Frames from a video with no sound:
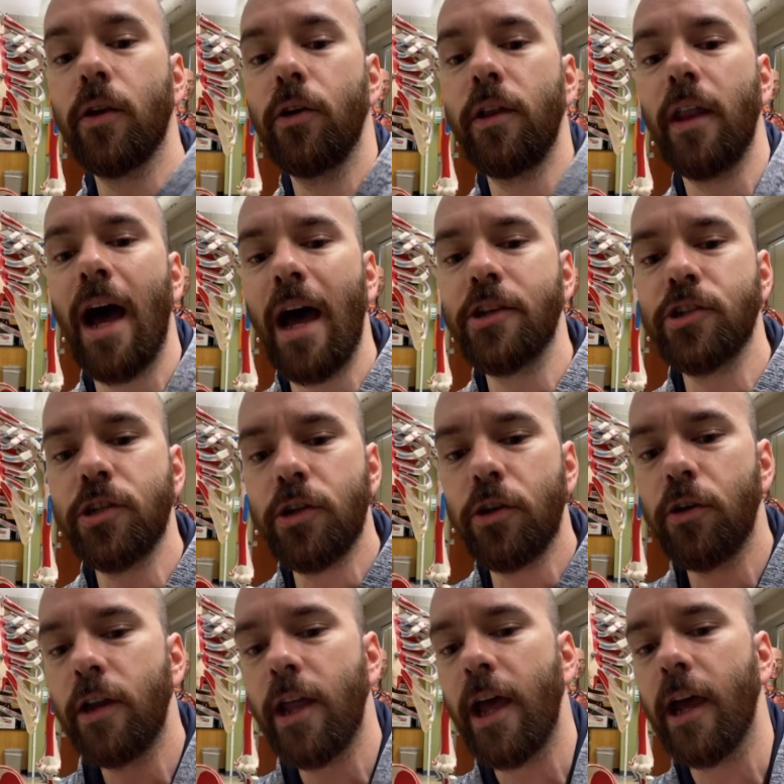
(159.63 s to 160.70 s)
notch in your
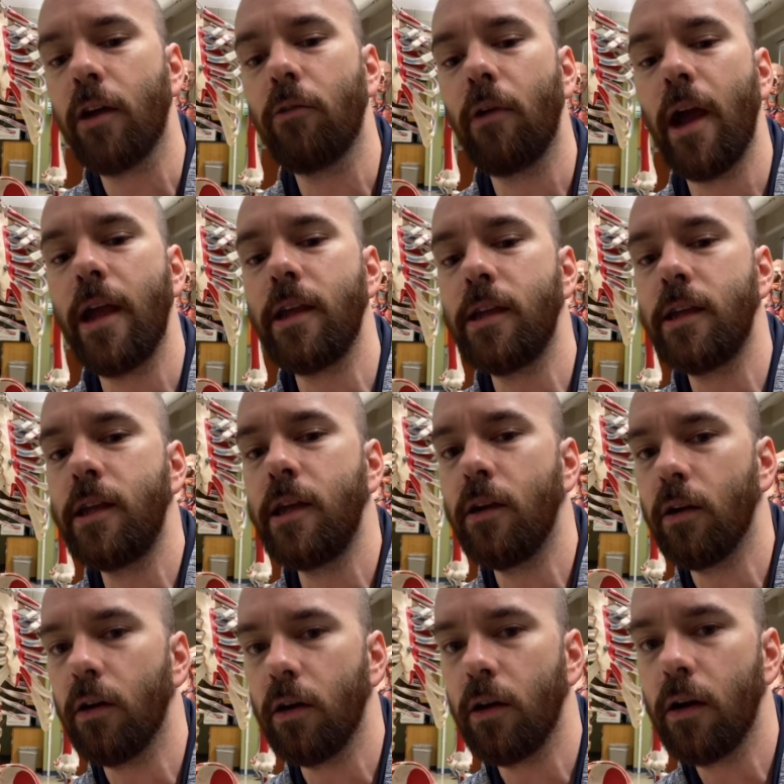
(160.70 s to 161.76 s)
neck right
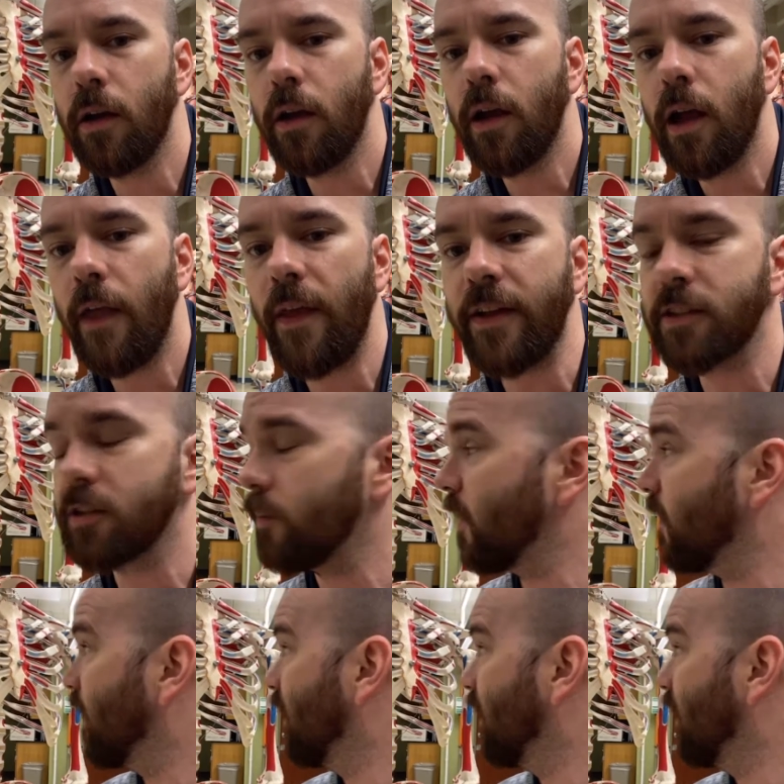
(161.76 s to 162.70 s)
here, and that's going to be that